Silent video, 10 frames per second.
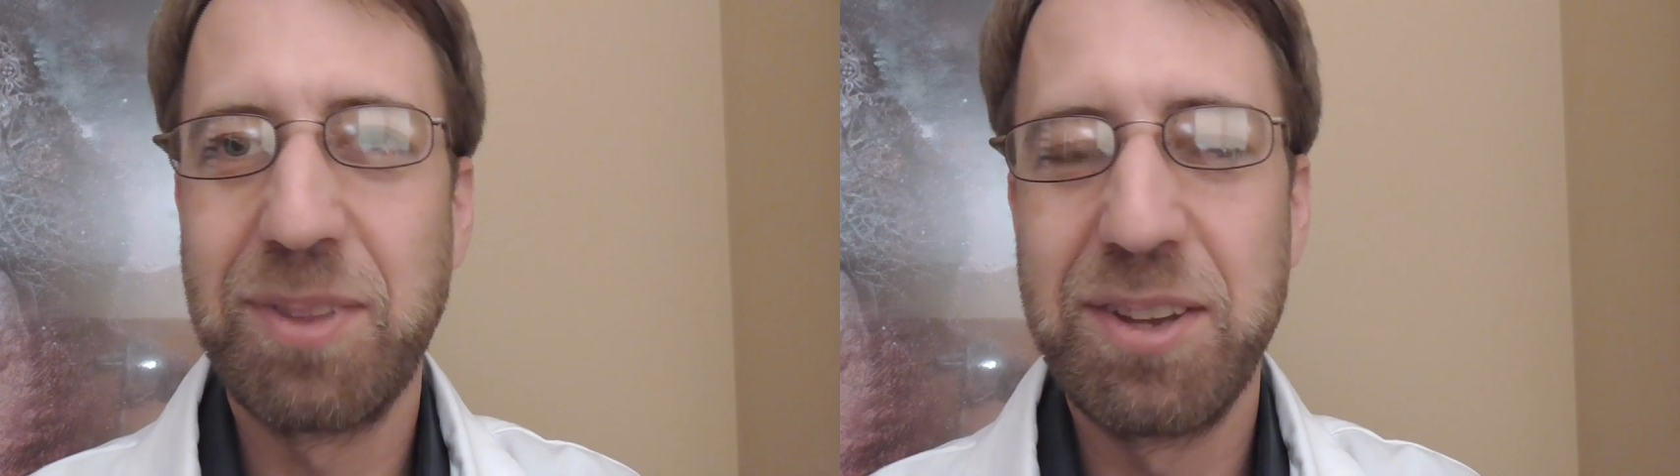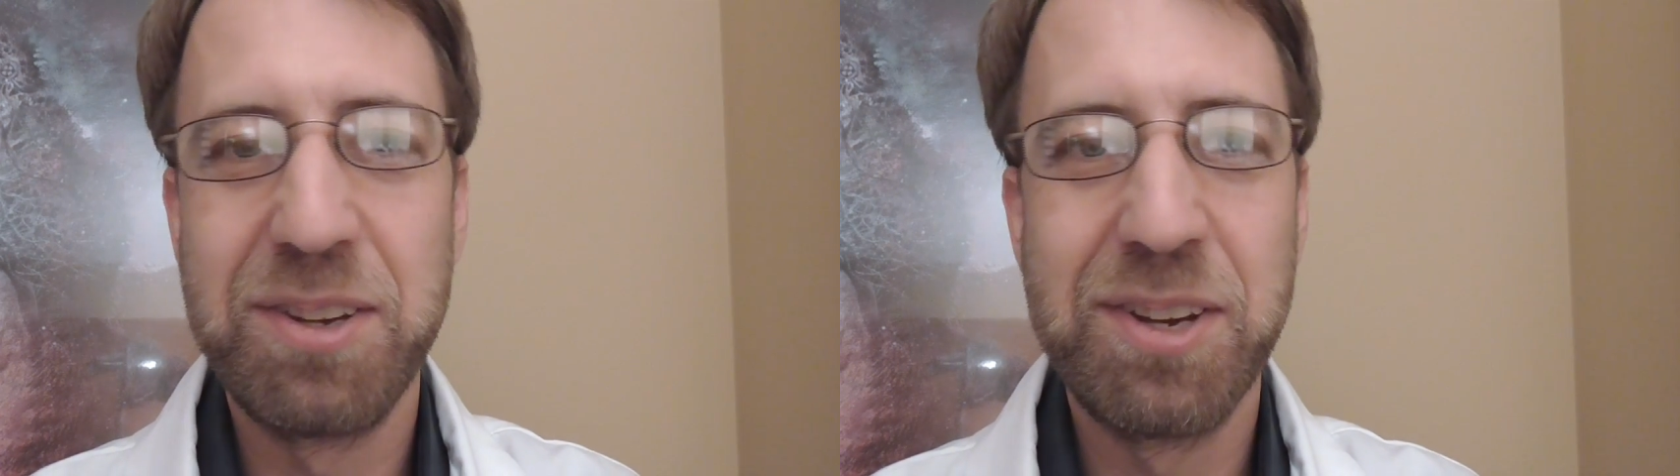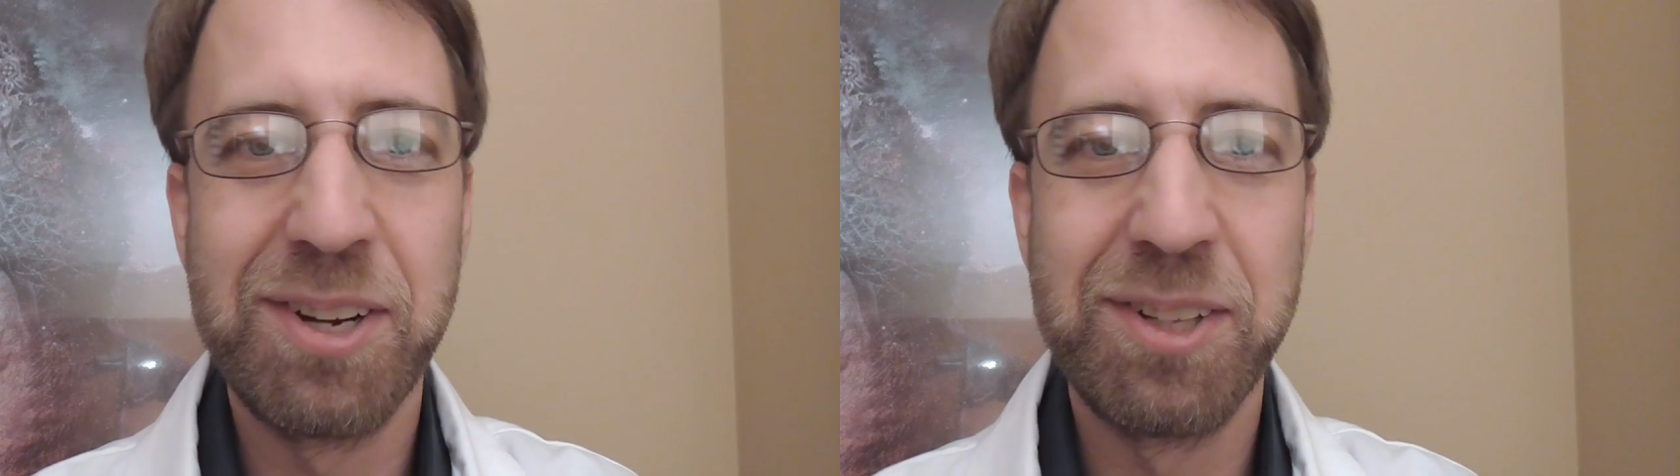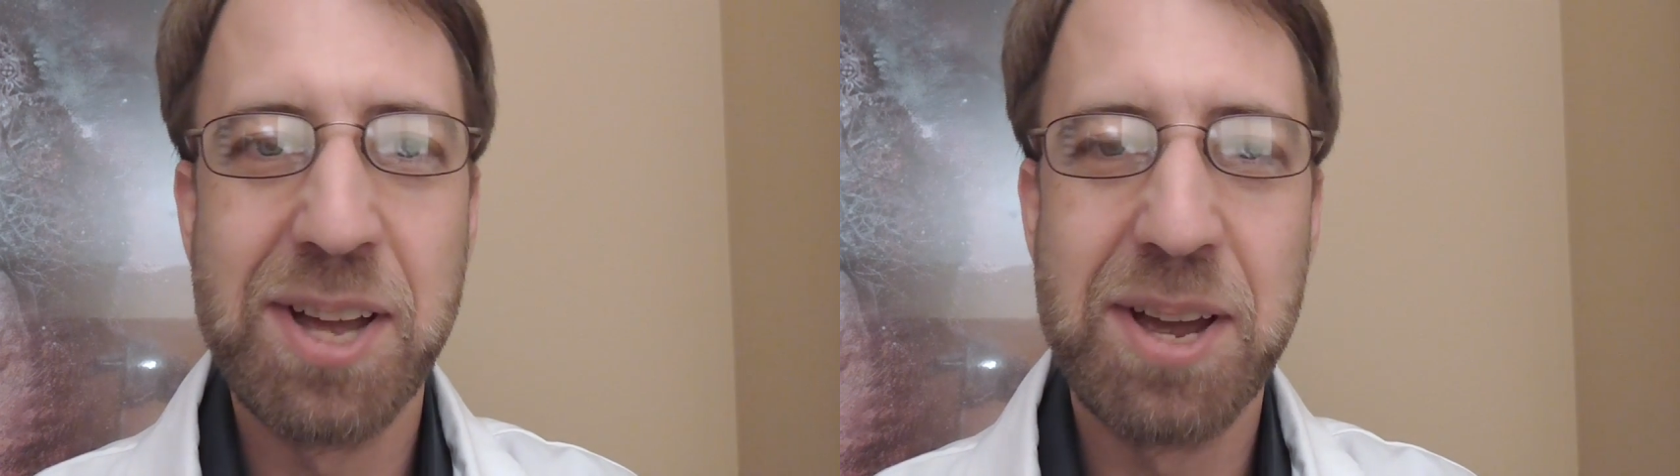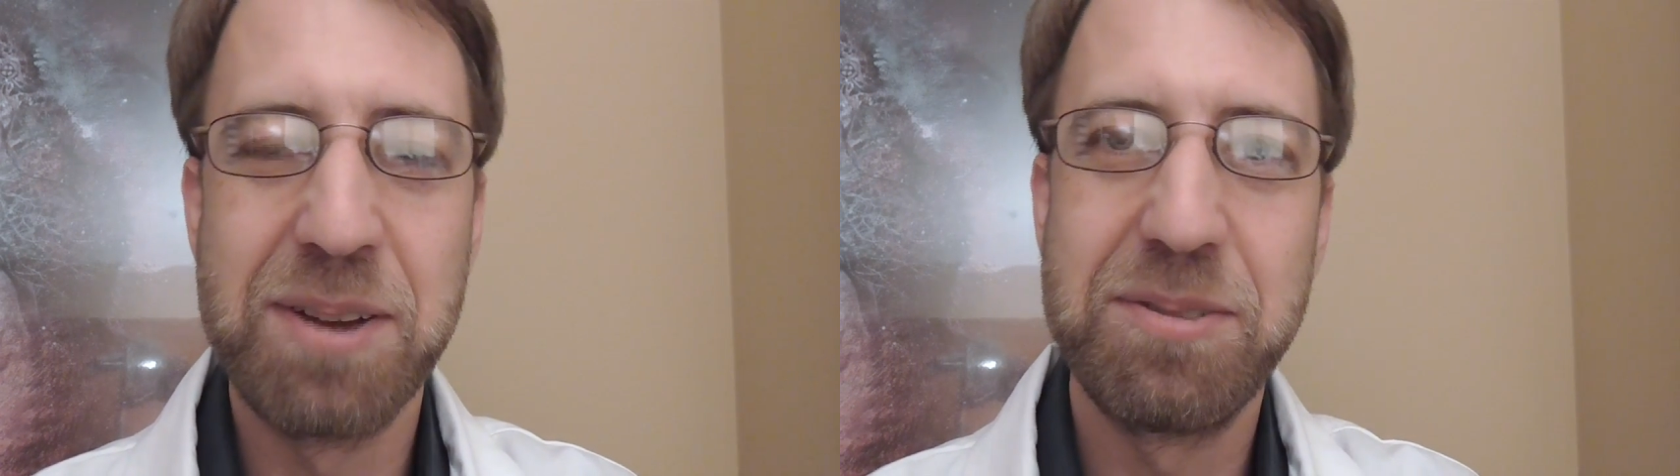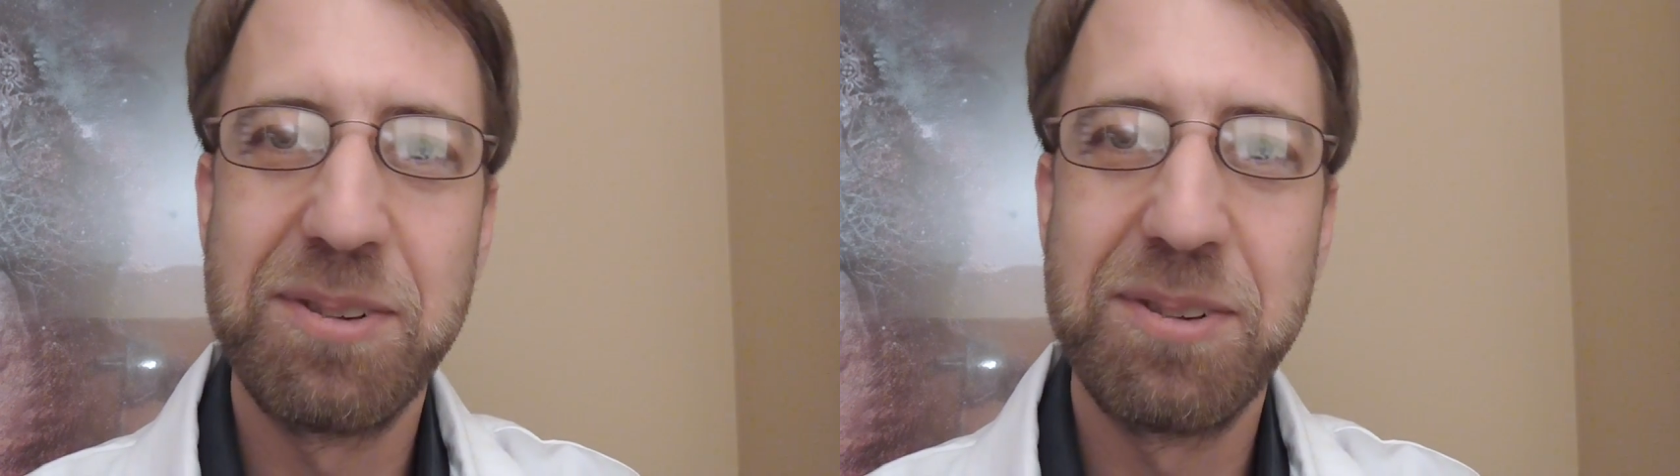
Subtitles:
you gotta laugh.